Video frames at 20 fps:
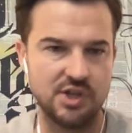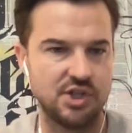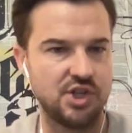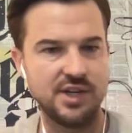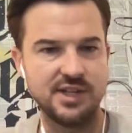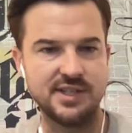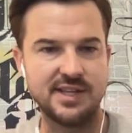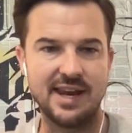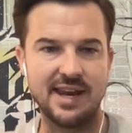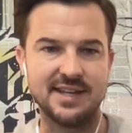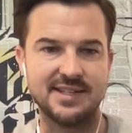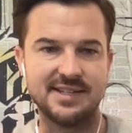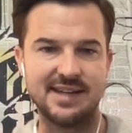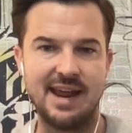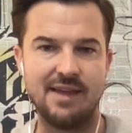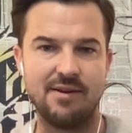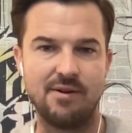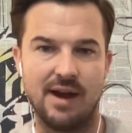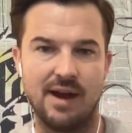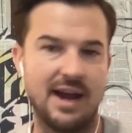She just had a
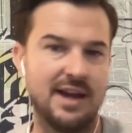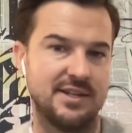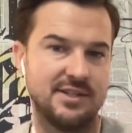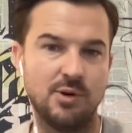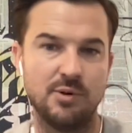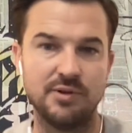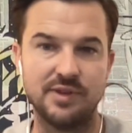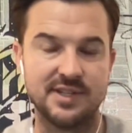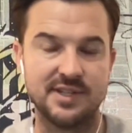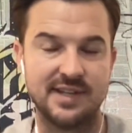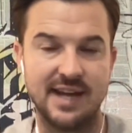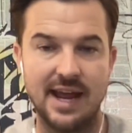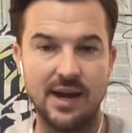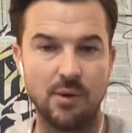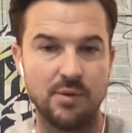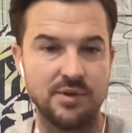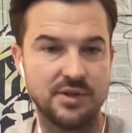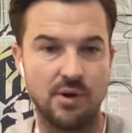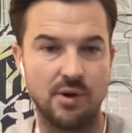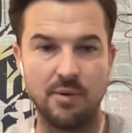standard. I just knew what the standard
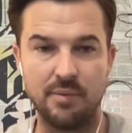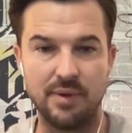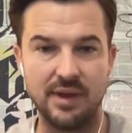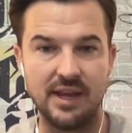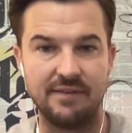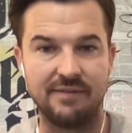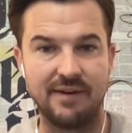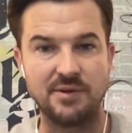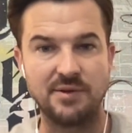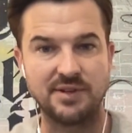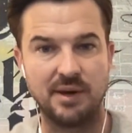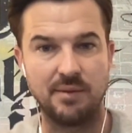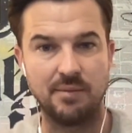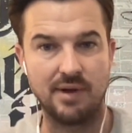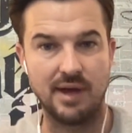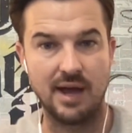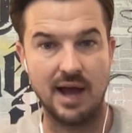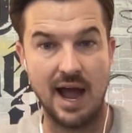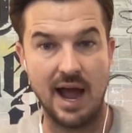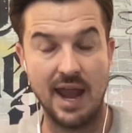was going to be if I was in a,
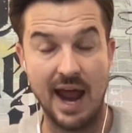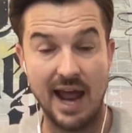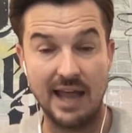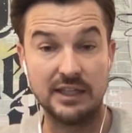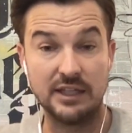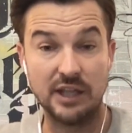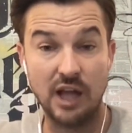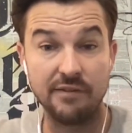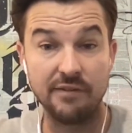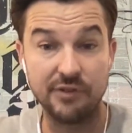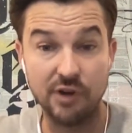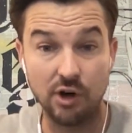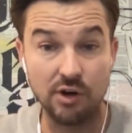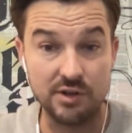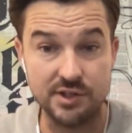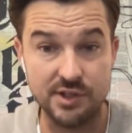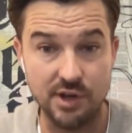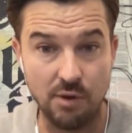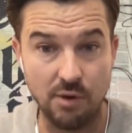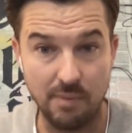and I loved her
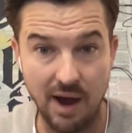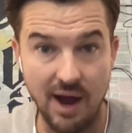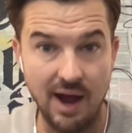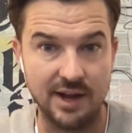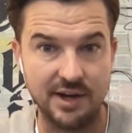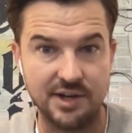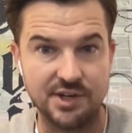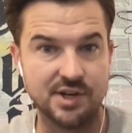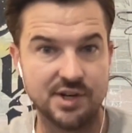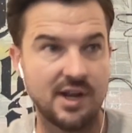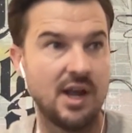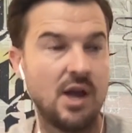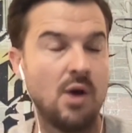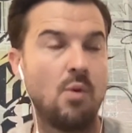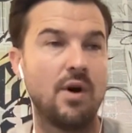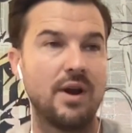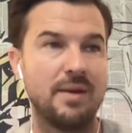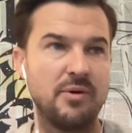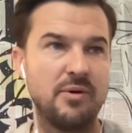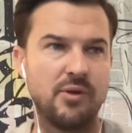so much,
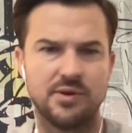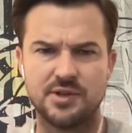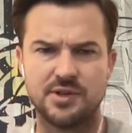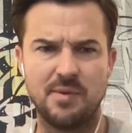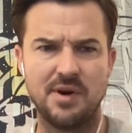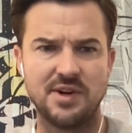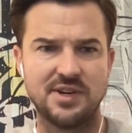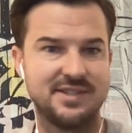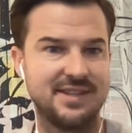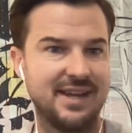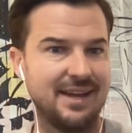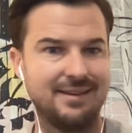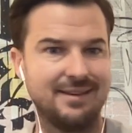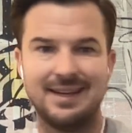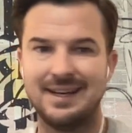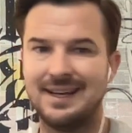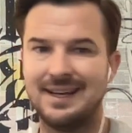wanted to be with her so much. It's like,